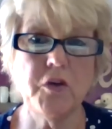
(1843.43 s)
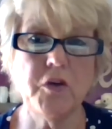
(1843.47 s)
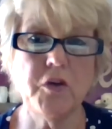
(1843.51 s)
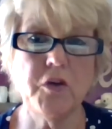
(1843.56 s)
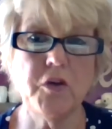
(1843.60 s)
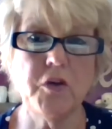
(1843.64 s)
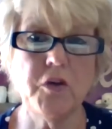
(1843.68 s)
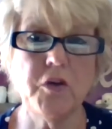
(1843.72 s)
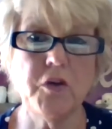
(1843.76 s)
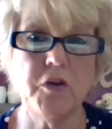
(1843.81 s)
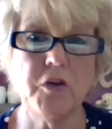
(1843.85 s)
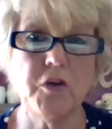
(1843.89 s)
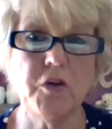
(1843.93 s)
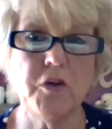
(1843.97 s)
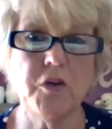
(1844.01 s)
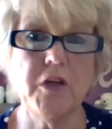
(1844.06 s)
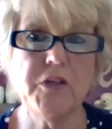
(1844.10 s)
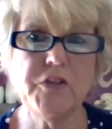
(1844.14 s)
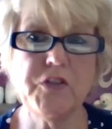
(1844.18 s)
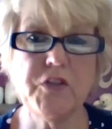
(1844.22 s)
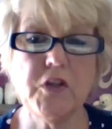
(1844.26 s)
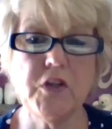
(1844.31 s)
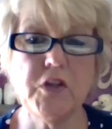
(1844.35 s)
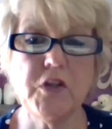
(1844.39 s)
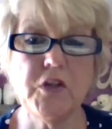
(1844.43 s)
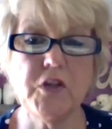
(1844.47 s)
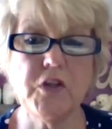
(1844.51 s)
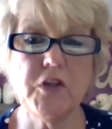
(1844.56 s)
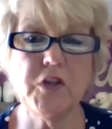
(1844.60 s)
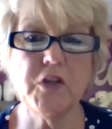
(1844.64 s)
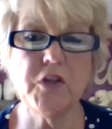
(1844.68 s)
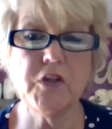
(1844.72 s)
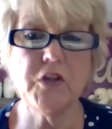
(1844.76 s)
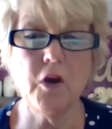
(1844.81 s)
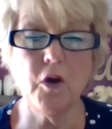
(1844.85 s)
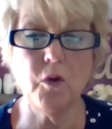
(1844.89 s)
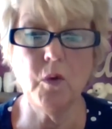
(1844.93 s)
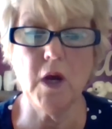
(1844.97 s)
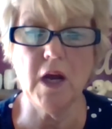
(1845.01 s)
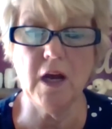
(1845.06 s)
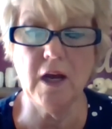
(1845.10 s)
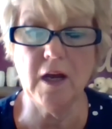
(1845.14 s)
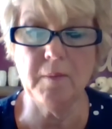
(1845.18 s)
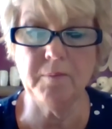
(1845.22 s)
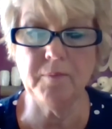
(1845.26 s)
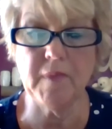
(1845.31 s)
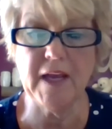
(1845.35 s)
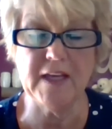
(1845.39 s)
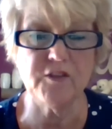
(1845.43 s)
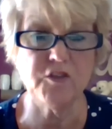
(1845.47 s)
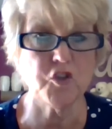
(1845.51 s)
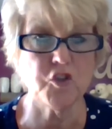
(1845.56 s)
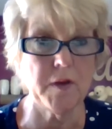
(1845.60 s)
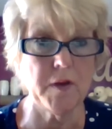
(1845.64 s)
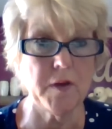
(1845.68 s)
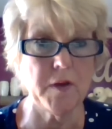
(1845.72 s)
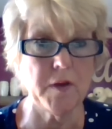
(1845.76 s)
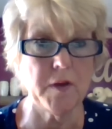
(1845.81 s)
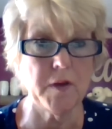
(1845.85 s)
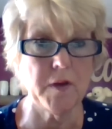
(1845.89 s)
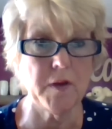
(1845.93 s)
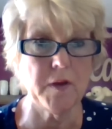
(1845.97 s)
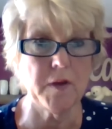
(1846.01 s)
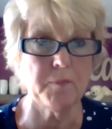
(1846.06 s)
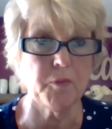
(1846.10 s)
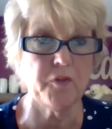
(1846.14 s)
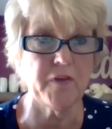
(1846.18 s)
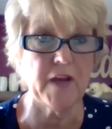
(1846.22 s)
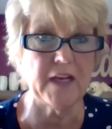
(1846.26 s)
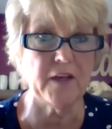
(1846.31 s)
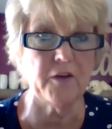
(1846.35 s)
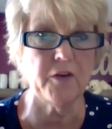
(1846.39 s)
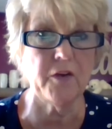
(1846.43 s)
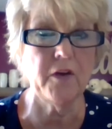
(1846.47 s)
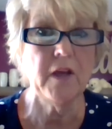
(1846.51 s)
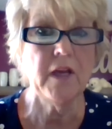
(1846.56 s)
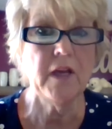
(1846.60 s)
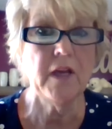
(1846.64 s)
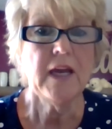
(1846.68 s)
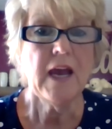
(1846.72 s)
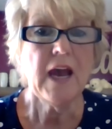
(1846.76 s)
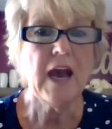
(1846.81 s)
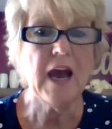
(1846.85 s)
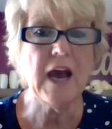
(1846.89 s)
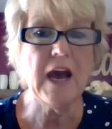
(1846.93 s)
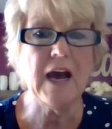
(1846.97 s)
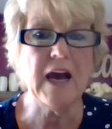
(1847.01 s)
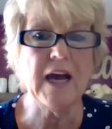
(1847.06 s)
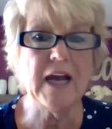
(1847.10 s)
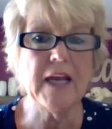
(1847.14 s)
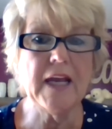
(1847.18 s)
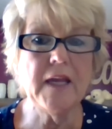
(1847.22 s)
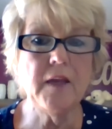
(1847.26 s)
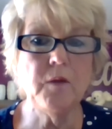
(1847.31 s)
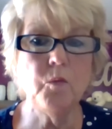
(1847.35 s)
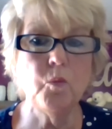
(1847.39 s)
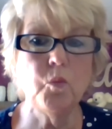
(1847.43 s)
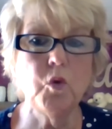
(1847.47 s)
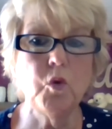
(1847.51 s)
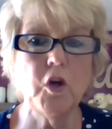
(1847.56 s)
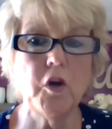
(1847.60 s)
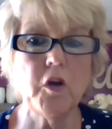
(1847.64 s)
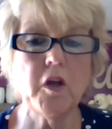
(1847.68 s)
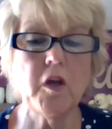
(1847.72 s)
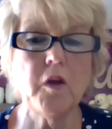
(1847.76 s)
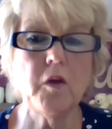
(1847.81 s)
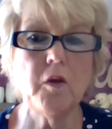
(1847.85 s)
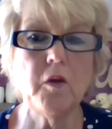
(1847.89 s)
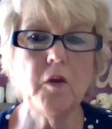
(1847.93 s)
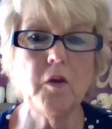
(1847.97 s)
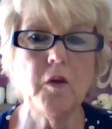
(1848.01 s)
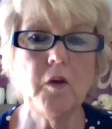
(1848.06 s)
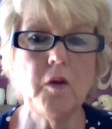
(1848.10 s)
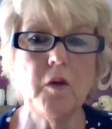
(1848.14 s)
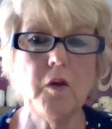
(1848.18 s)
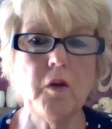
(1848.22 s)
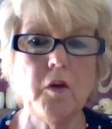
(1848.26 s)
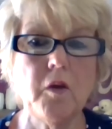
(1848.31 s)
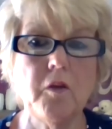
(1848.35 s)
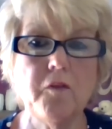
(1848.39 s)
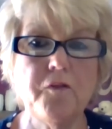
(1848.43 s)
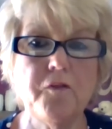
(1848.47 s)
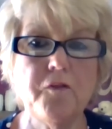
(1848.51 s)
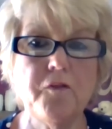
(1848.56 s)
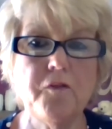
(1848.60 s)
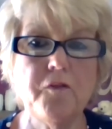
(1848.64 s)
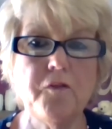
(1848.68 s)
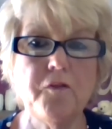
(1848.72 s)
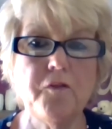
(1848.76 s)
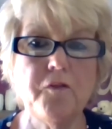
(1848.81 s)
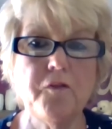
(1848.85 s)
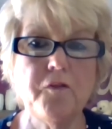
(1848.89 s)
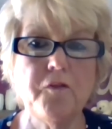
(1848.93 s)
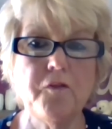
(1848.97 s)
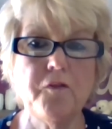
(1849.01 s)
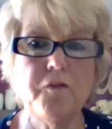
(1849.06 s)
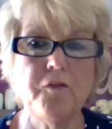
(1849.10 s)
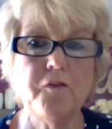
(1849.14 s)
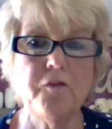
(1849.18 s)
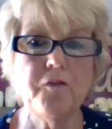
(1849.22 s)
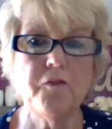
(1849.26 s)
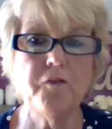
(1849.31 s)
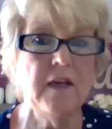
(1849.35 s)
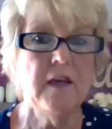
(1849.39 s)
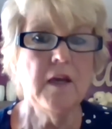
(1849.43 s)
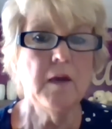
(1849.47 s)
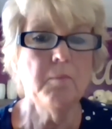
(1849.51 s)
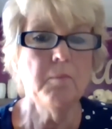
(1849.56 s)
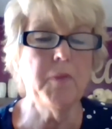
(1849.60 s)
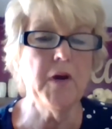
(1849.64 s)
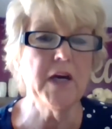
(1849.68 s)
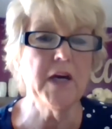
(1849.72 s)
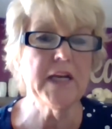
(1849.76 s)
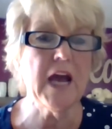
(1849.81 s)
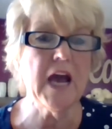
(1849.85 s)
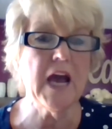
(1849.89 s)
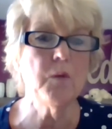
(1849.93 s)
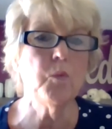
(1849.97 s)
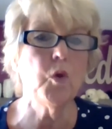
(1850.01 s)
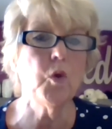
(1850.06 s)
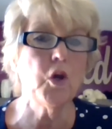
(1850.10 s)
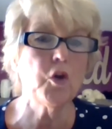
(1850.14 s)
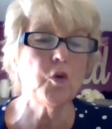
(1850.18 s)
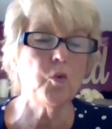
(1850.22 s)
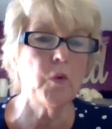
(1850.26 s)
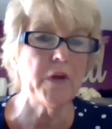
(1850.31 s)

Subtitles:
So, as a treatment provider, I work for Horizon, but I work with